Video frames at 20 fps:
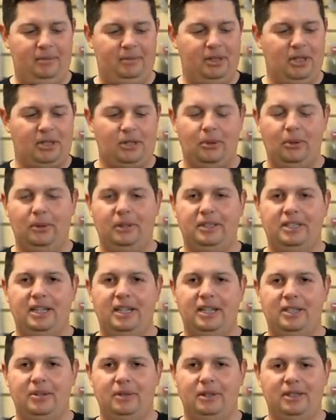Just cool
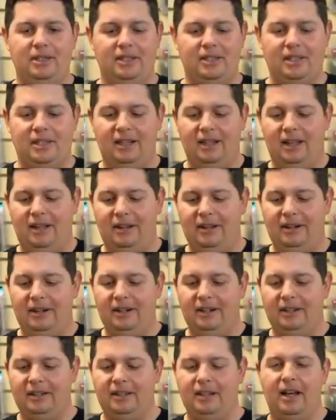accessory, just allow you
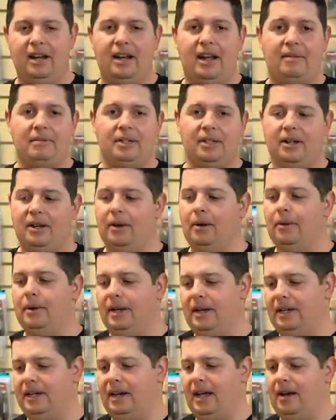to not have to go
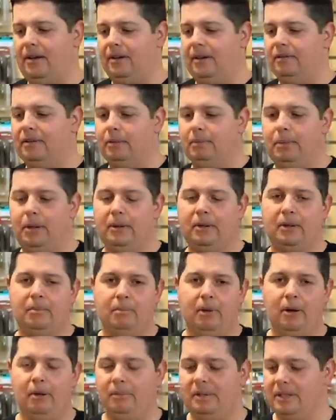in and out of your boat
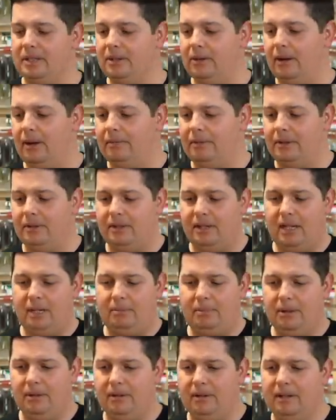compartment so often. You
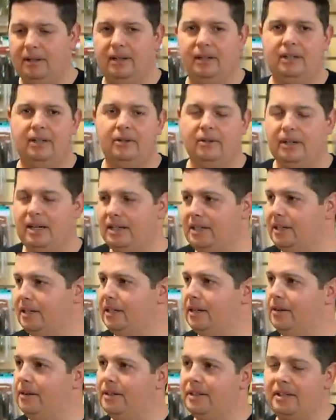keep your
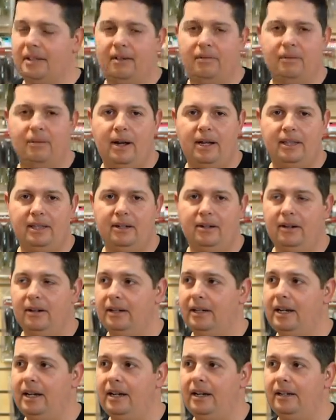necessary stuff right there
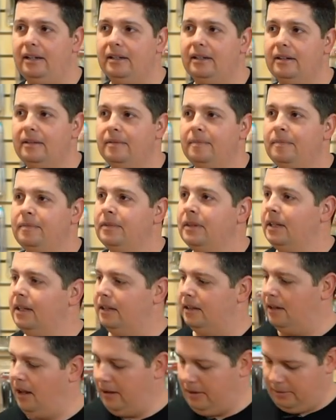on hand.
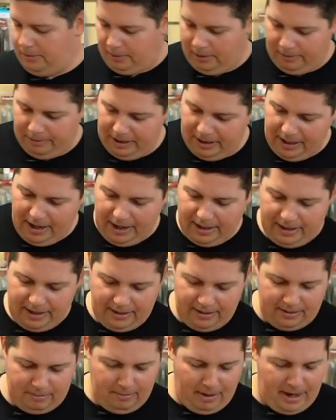Another one we got
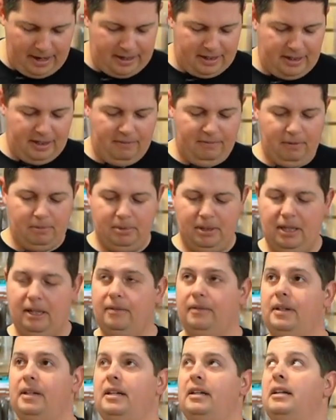here, you might have seen from
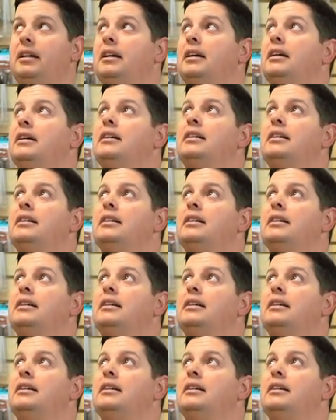TV.